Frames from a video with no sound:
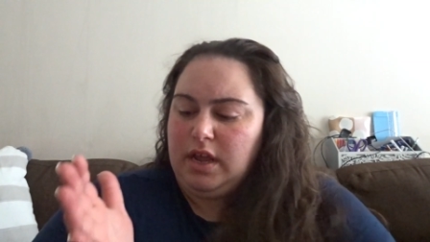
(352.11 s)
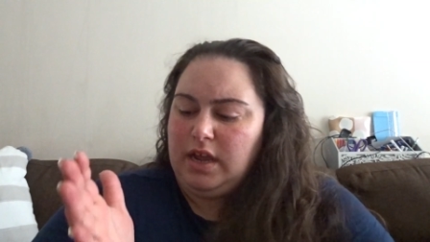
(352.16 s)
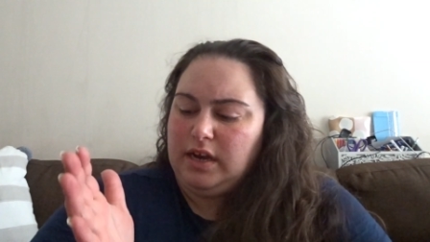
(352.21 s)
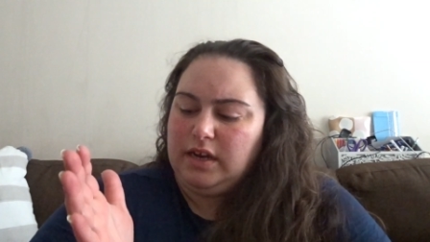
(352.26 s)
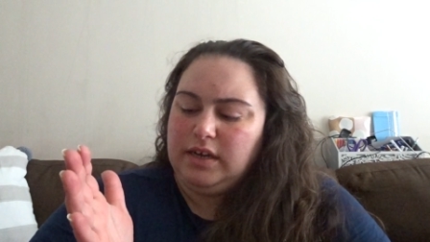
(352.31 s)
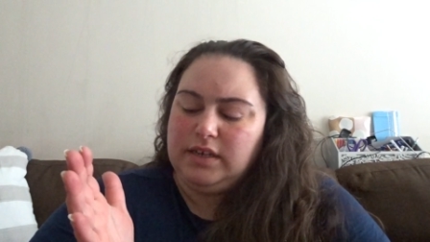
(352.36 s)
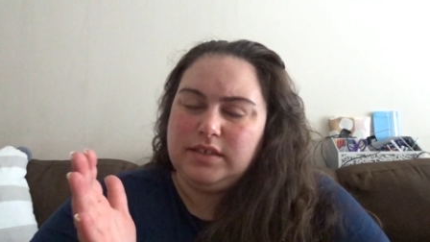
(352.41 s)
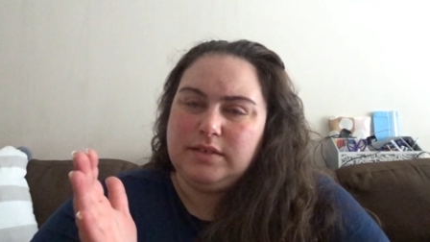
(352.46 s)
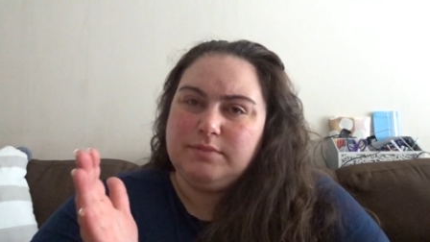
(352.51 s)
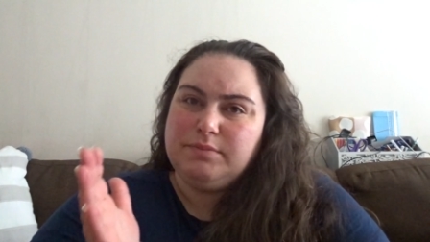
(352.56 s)

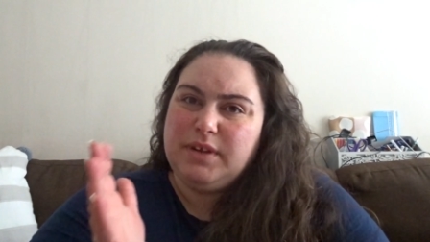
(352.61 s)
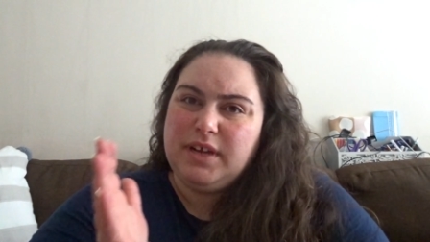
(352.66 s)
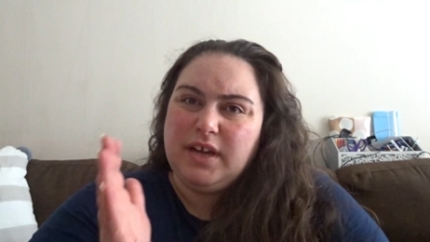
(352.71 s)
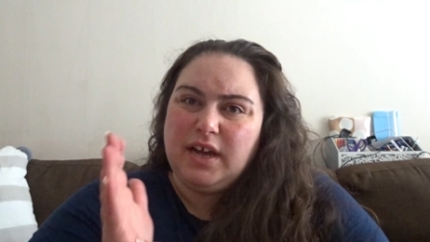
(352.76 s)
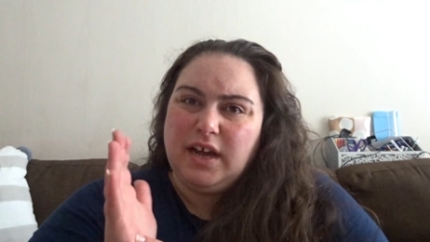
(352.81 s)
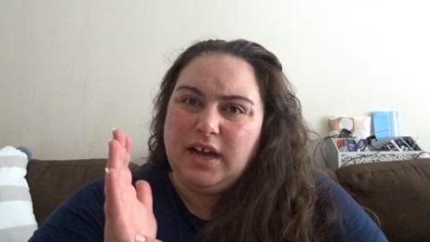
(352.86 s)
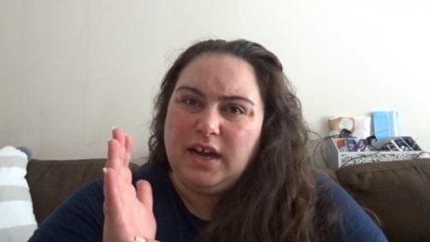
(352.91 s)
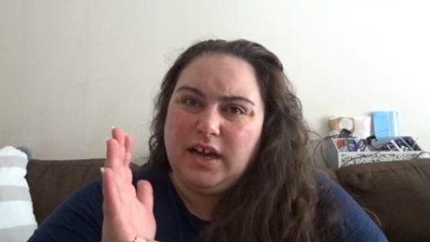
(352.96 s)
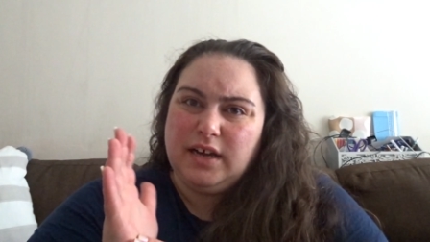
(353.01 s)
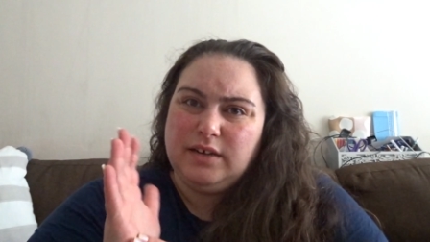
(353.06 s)
and it's a bit
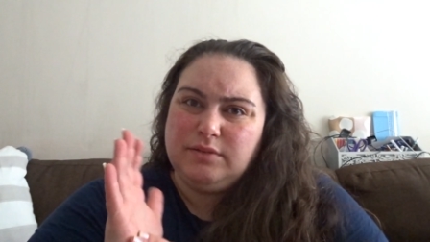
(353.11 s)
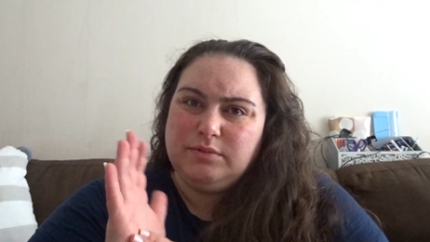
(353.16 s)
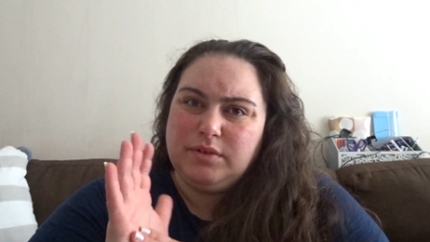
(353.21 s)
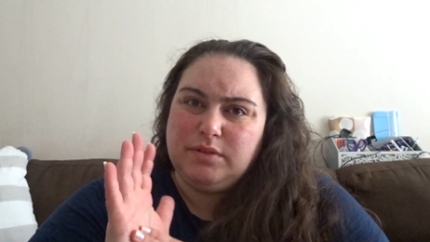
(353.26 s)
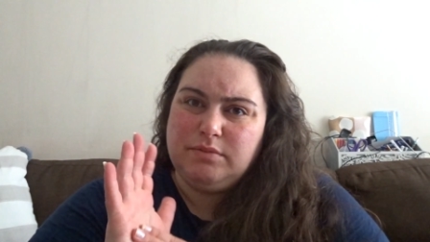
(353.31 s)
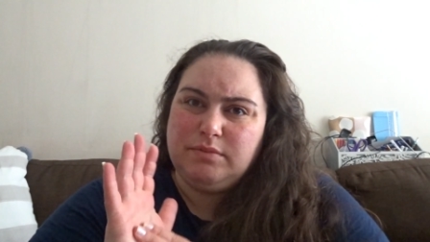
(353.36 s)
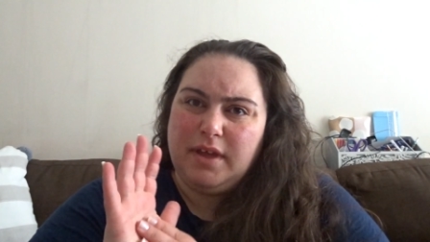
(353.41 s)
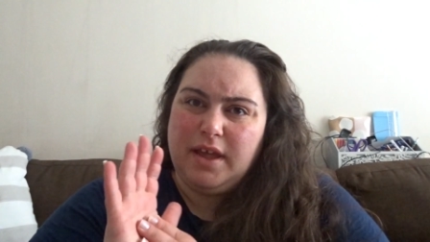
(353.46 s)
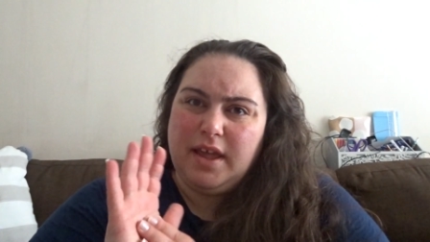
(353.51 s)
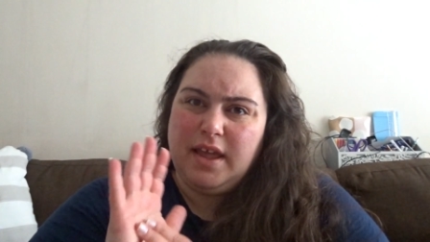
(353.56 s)
hard with
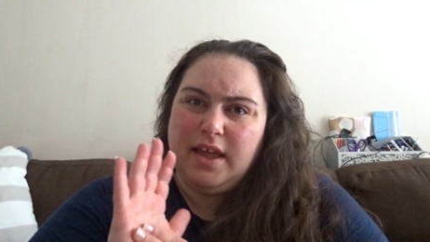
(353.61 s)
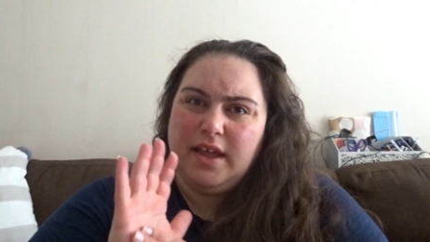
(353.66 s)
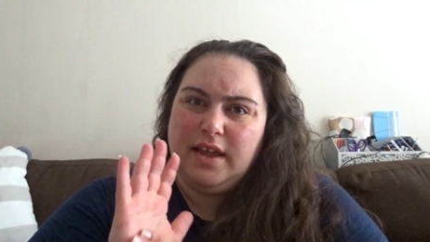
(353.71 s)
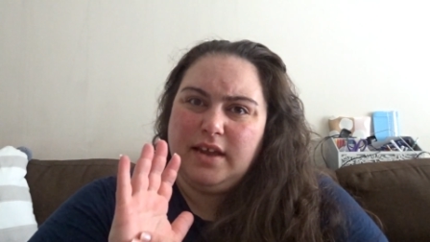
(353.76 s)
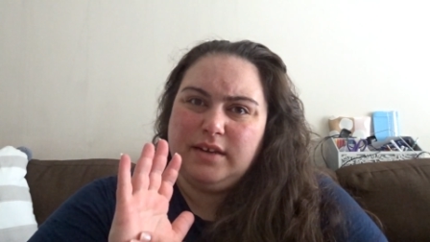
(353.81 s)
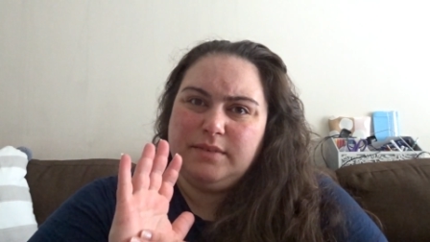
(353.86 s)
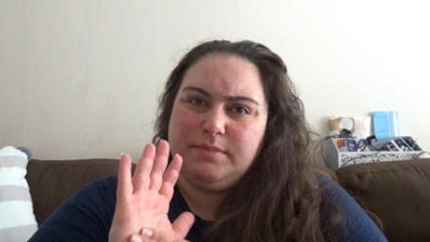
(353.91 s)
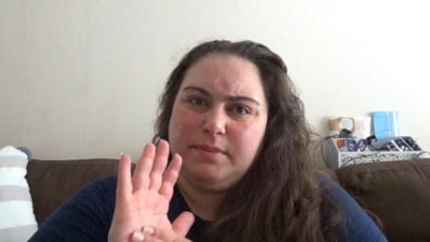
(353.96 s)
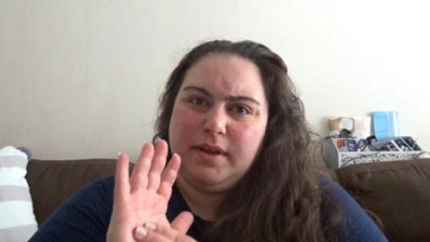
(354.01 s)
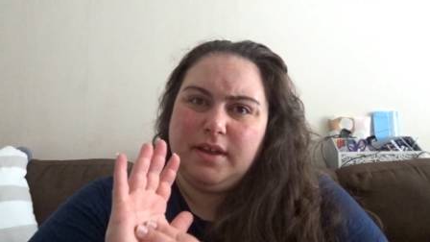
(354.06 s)
my
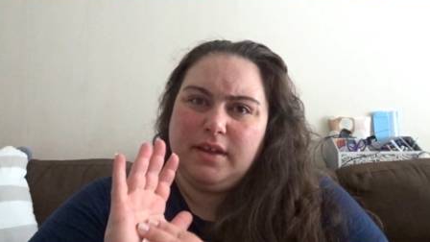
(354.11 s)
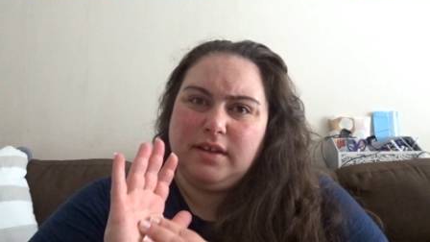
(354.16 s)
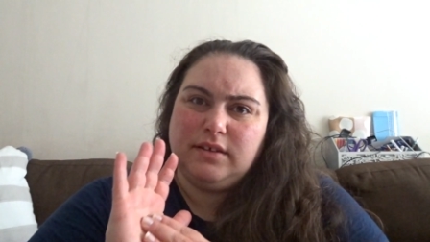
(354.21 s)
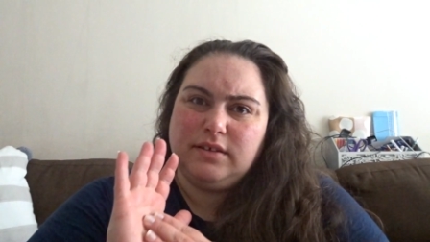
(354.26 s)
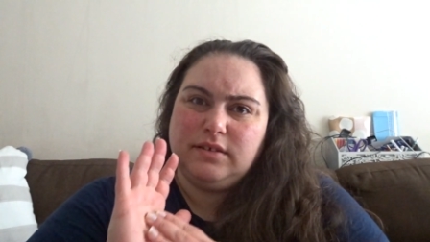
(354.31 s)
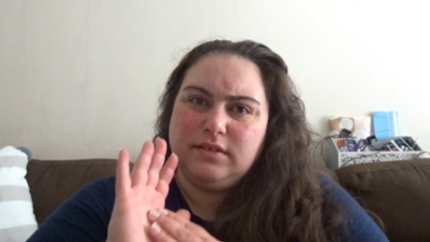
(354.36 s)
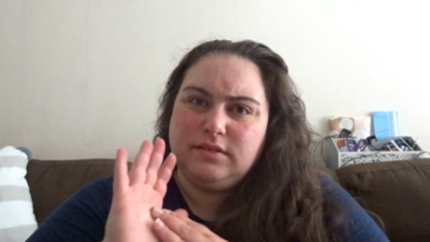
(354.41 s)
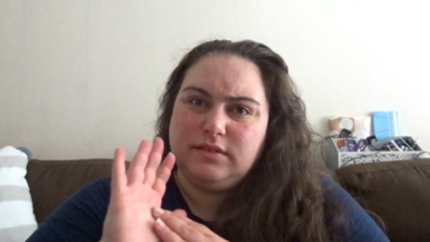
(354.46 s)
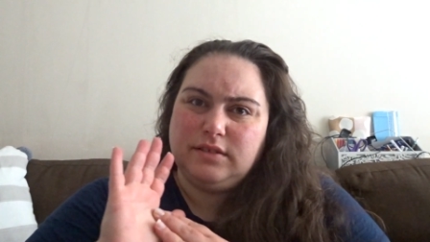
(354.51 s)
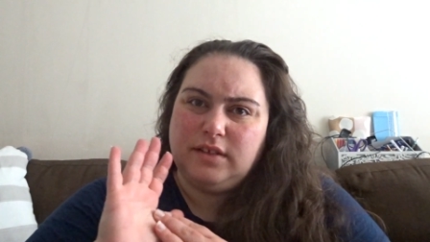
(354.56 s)
hand
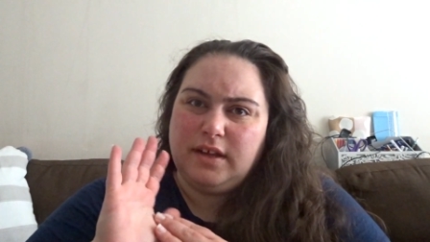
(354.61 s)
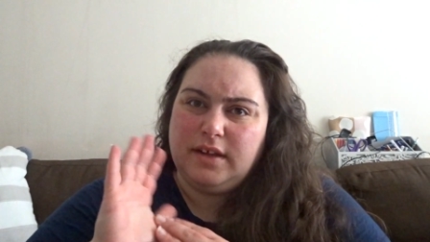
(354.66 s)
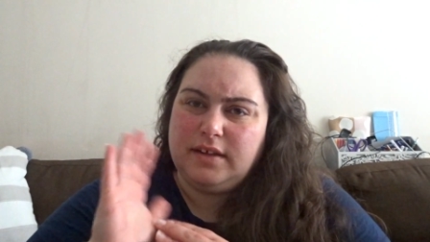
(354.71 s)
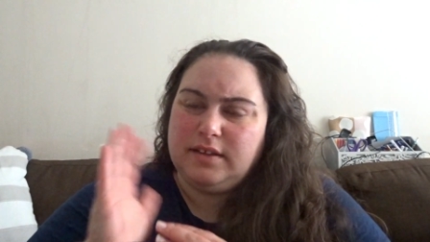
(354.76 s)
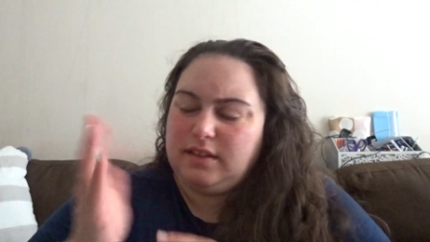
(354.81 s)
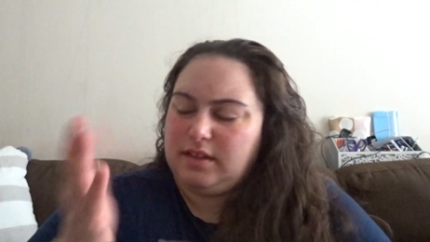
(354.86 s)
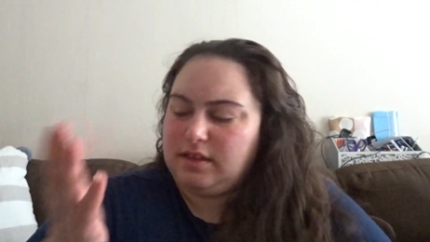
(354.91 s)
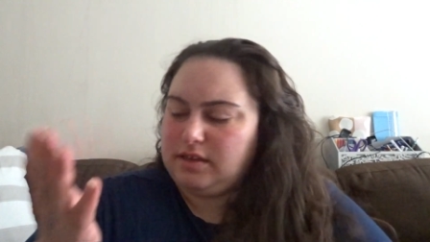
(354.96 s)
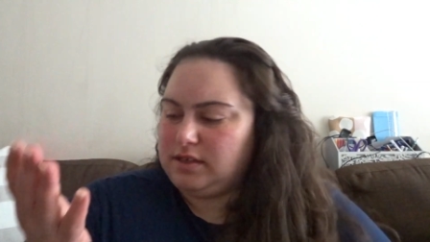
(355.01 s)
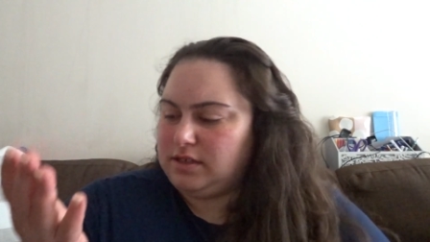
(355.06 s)
being like
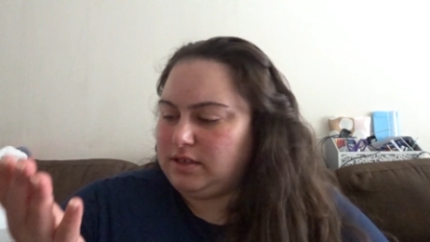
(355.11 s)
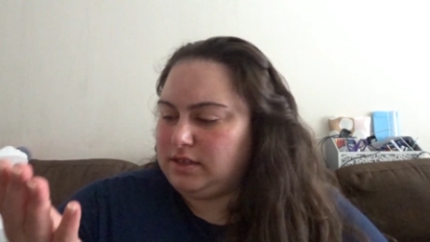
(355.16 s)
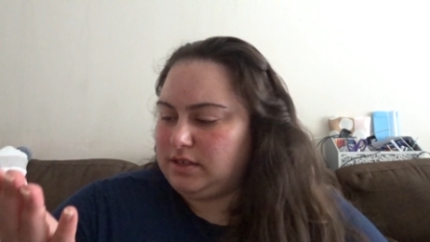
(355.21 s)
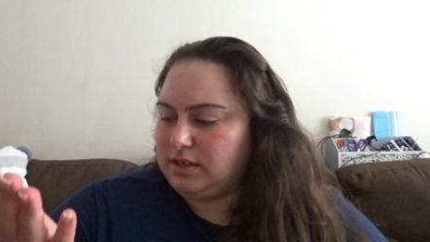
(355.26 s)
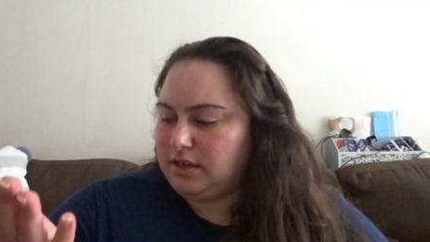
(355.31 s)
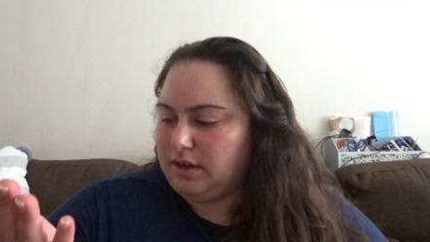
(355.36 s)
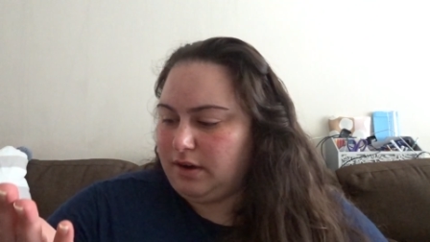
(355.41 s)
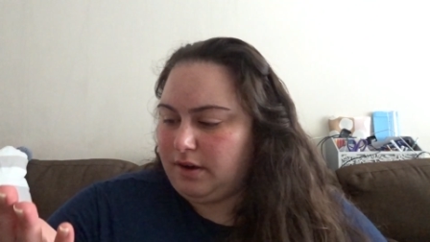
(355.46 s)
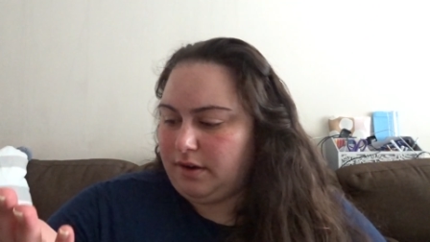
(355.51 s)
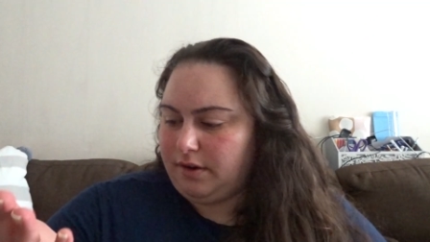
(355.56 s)
this,
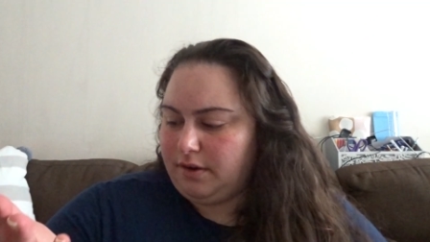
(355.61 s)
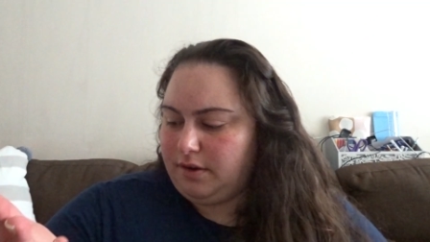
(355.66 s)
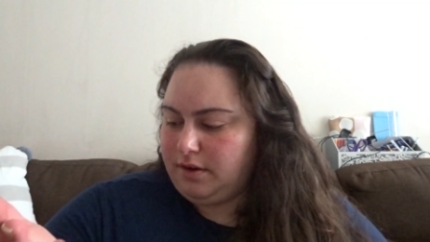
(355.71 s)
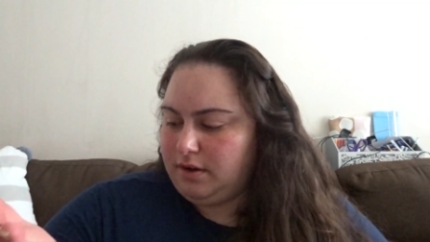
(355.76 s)
so